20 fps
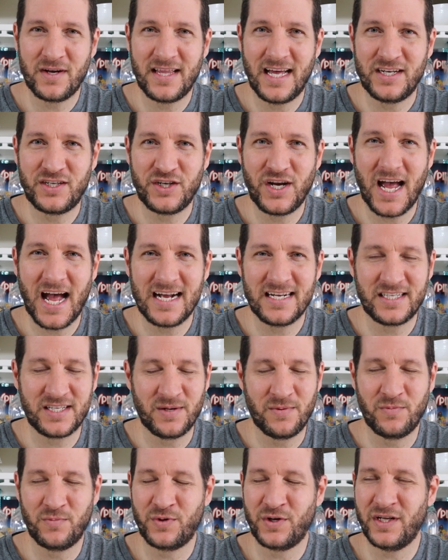that she had
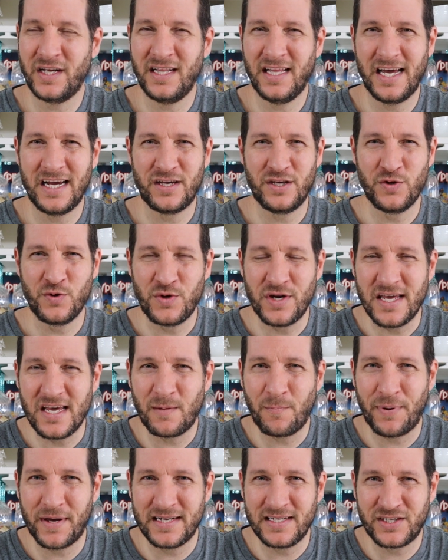some really like
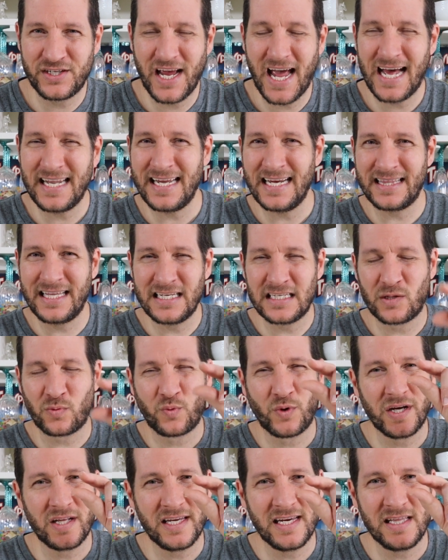unique pins. She had like these
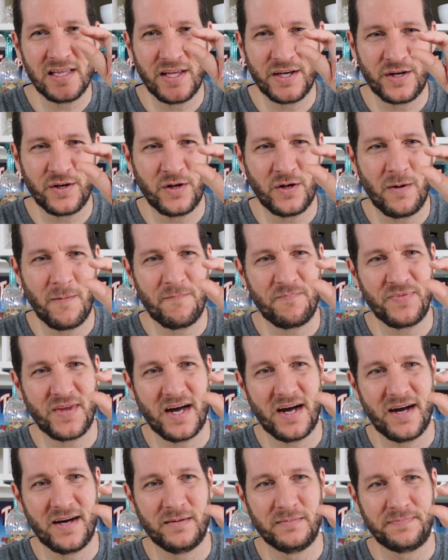really little
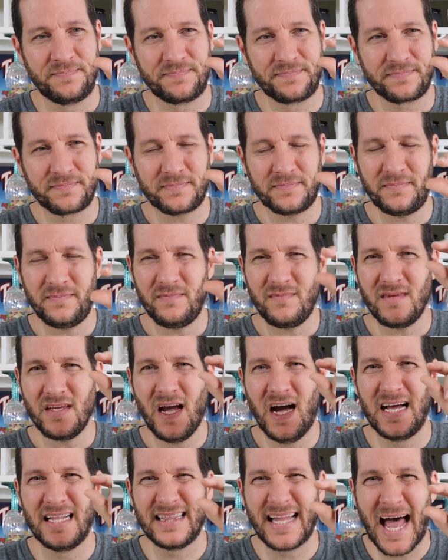
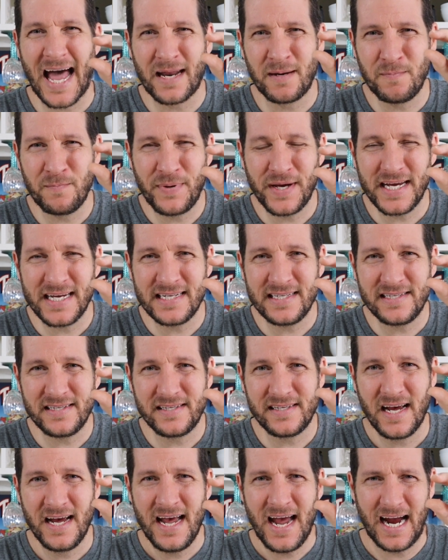Aladdin
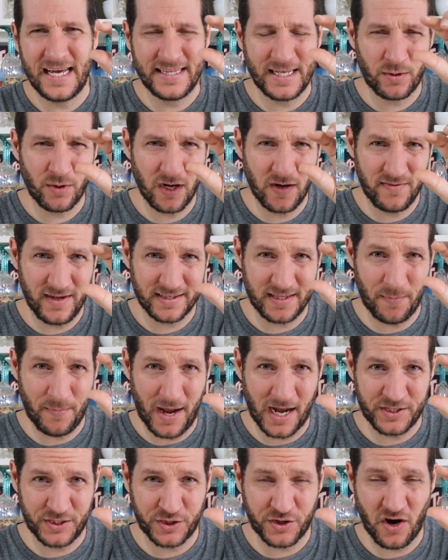pins, and they were of like the
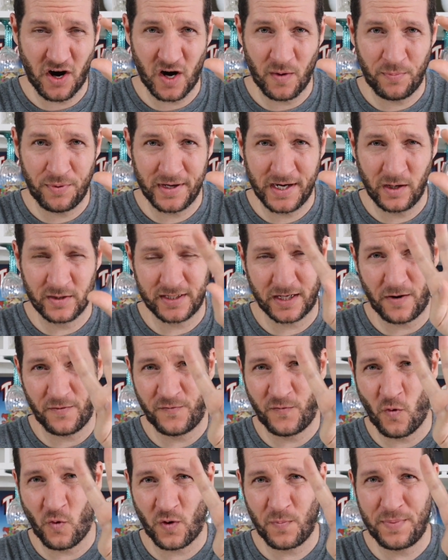magic carpet. It was like a
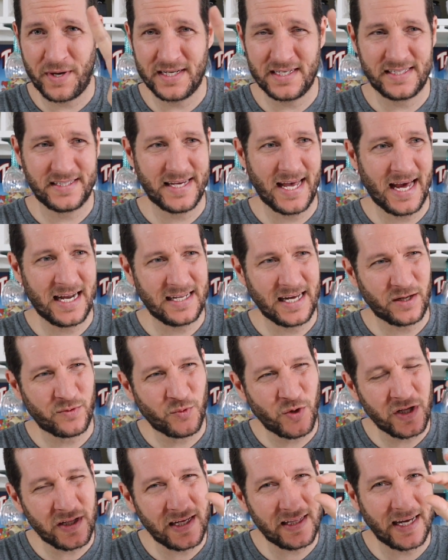4-pin set, like
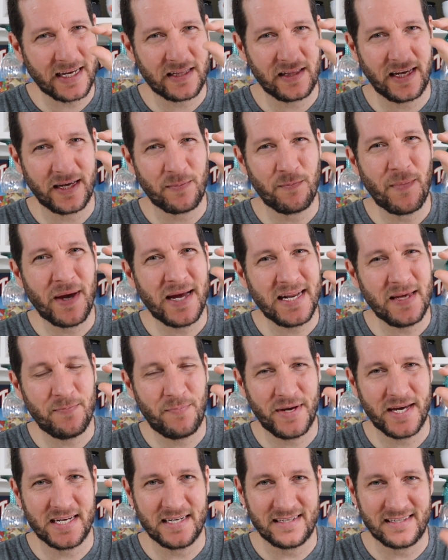really like mini
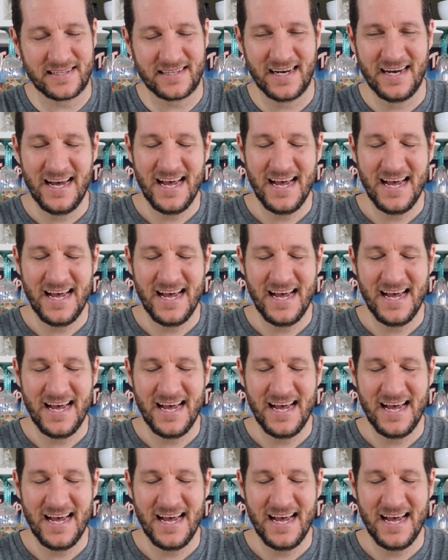pins.